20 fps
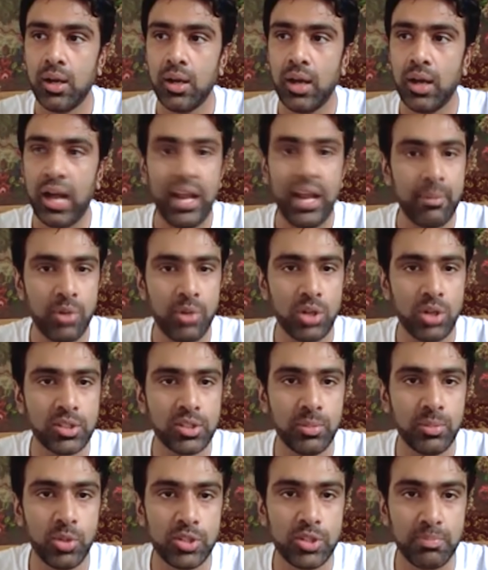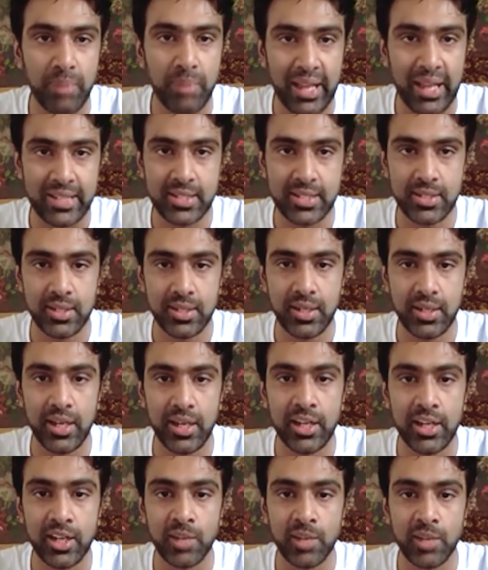I am not the most blessed
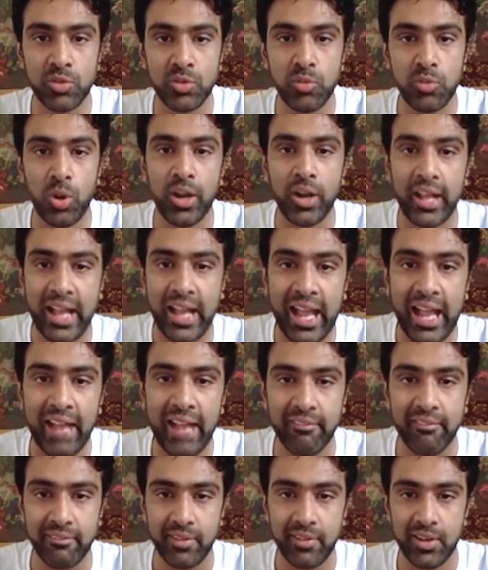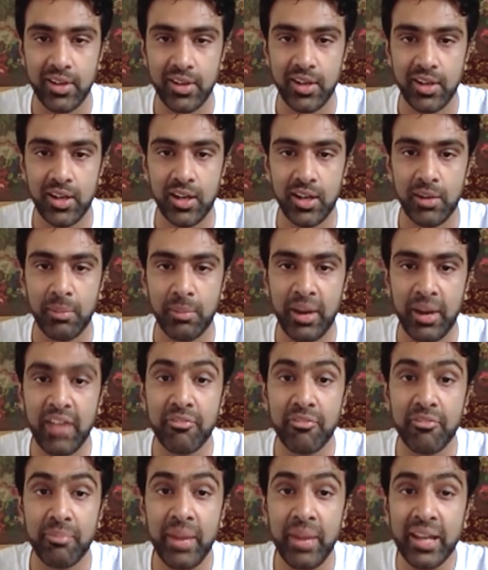in terms of what I have, but
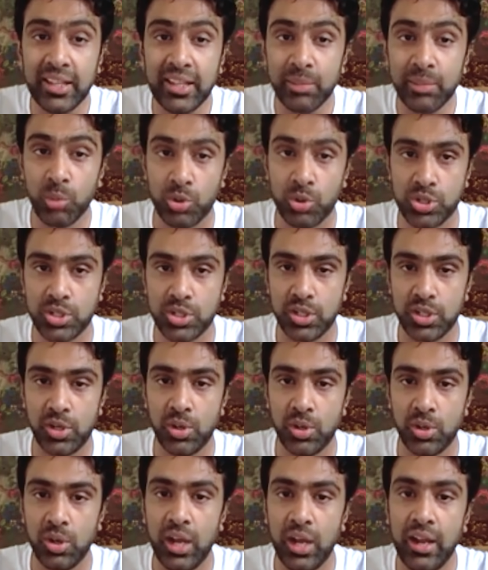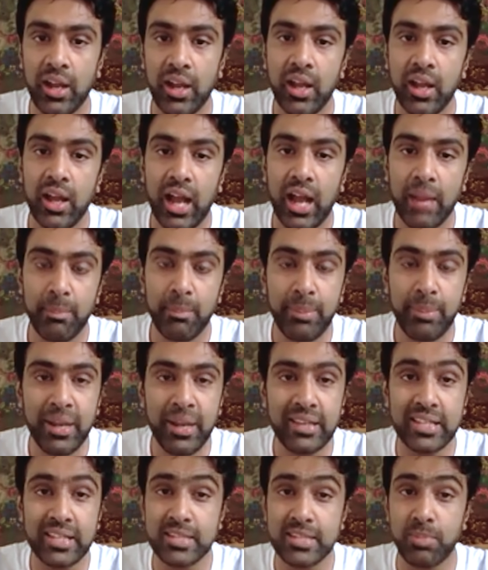I've made the most, you know, I
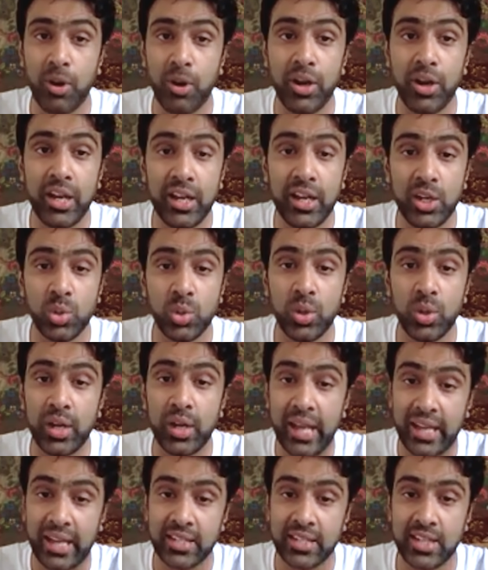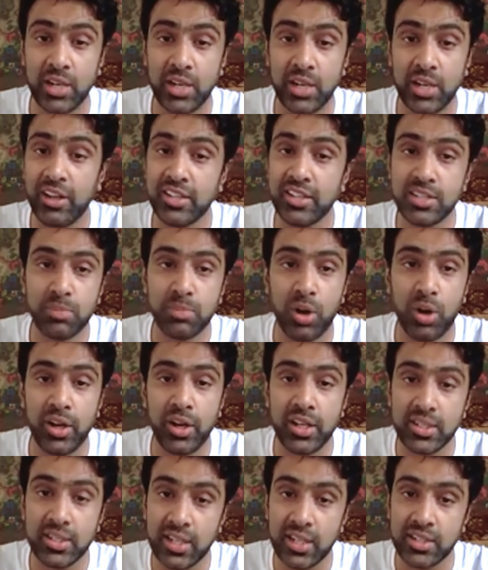beat this body to an extent where this
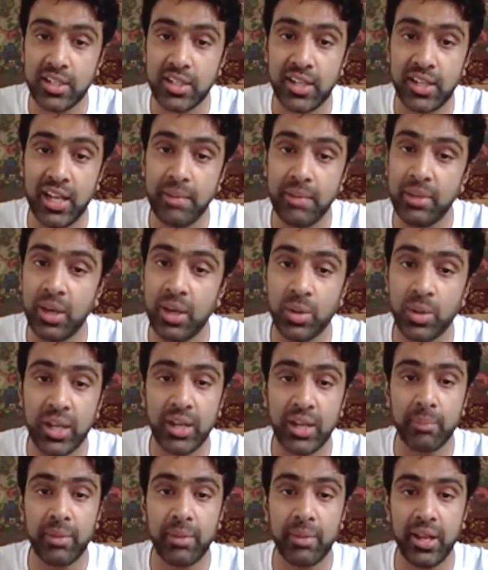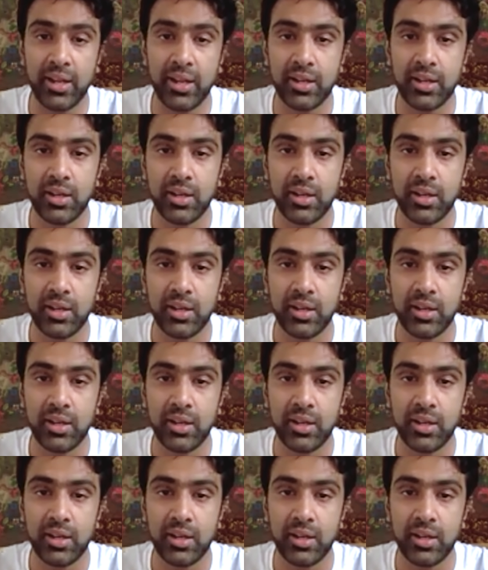body is actually telling me now take a break,